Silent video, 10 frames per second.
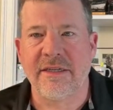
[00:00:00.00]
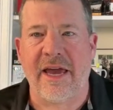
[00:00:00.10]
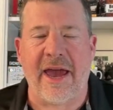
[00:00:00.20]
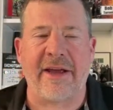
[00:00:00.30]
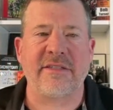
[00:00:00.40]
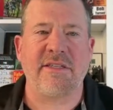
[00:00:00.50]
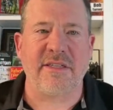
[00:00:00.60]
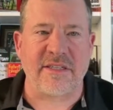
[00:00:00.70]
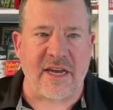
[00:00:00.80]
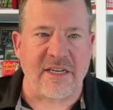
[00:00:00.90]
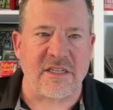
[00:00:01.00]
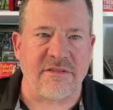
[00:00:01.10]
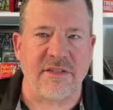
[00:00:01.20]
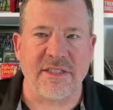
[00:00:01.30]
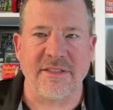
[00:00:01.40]
Act
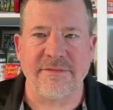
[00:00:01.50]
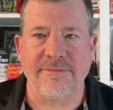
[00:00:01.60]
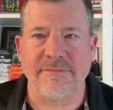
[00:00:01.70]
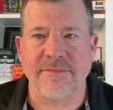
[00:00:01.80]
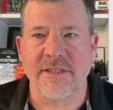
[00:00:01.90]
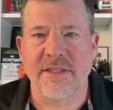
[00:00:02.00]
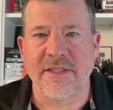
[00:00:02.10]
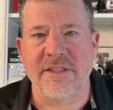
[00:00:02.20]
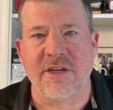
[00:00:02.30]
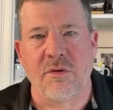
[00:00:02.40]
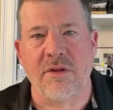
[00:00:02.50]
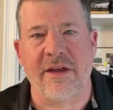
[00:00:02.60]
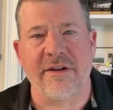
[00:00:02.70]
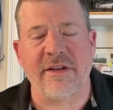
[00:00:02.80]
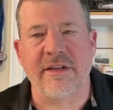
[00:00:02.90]
decisively. And don't
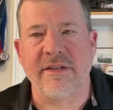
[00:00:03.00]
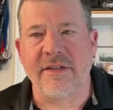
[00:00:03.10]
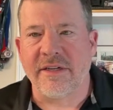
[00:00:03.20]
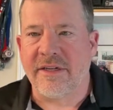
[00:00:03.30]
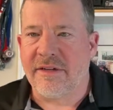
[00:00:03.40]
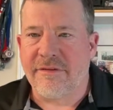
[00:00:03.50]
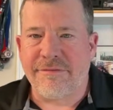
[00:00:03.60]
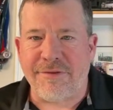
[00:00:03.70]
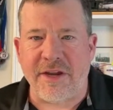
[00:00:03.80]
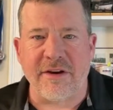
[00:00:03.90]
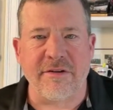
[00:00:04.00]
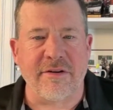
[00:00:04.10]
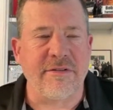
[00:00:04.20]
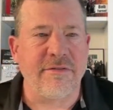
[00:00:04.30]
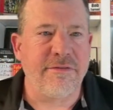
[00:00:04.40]
let
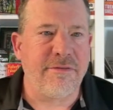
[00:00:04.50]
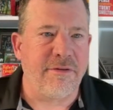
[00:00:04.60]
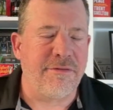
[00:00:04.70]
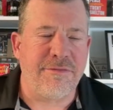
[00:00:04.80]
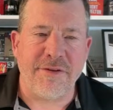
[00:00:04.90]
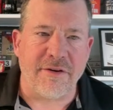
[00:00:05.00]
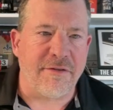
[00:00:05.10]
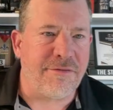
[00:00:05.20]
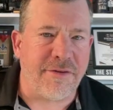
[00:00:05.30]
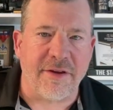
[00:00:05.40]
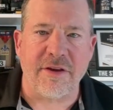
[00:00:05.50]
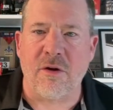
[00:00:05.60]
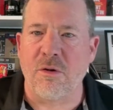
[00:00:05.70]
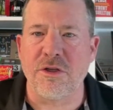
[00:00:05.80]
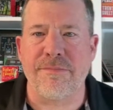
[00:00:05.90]
fear of failure
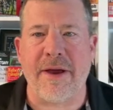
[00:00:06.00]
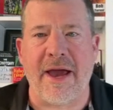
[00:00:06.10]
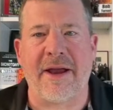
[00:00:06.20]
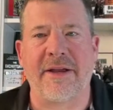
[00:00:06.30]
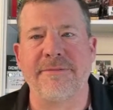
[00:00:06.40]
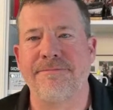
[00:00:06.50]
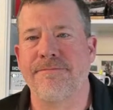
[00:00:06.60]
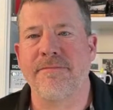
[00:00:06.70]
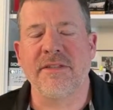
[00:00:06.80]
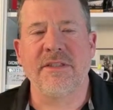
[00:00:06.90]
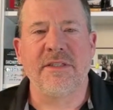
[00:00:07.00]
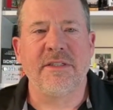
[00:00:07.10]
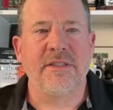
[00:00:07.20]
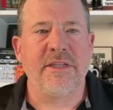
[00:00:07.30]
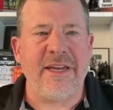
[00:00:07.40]
hold you back.
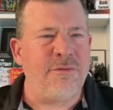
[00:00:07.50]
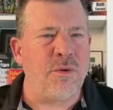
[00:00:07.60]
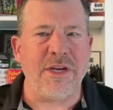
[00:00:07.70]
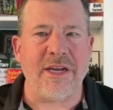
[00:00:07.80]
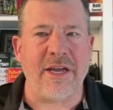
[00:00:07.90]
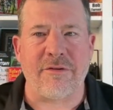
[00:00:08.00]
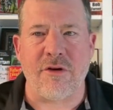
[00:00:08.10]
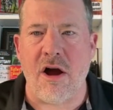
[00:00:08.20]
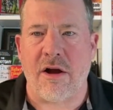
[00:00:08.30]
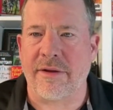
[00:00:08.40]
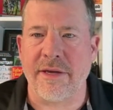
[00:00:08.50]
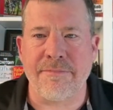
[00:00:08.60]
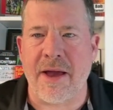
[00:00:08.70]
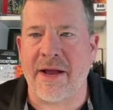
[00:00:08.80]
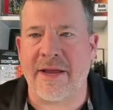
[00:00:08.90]
And even when you get it wrong, get
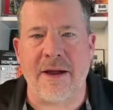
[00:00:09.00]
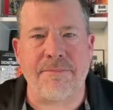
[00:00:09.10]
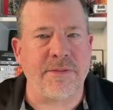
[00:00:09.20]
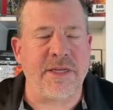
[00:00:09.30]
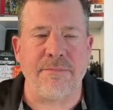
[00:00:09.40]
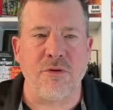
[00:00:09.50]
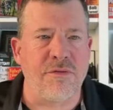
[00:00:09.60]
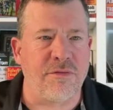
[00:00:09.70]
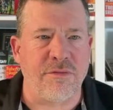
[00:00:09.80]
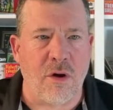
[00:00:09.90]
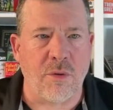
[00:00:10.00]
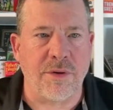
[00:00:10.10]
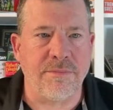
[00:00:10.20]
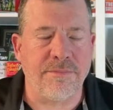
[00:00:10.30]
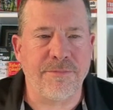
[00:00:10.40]
back up and keep moving forward.
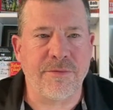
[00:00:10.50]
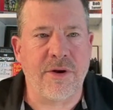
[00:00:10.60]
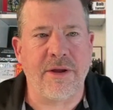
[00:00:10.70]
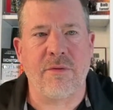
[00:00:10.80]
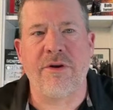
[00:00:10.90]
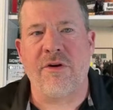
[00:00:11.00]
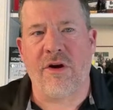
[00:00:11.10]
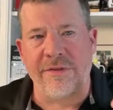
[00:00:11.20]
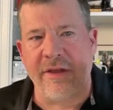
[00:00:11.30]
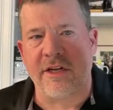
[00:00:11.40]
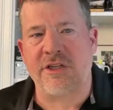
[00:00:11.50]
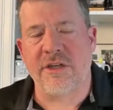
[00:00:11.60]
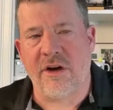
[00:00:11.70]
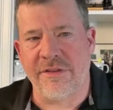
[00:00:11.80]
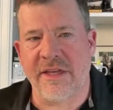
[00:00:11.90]
Right? You're on
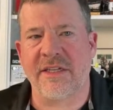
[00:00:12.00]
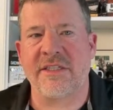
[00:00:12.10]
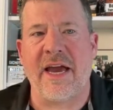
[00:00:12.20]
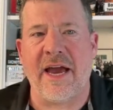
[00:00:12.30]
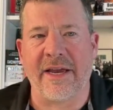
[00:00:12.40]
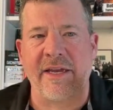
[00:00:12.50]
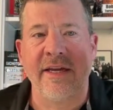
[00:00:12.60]
the attack.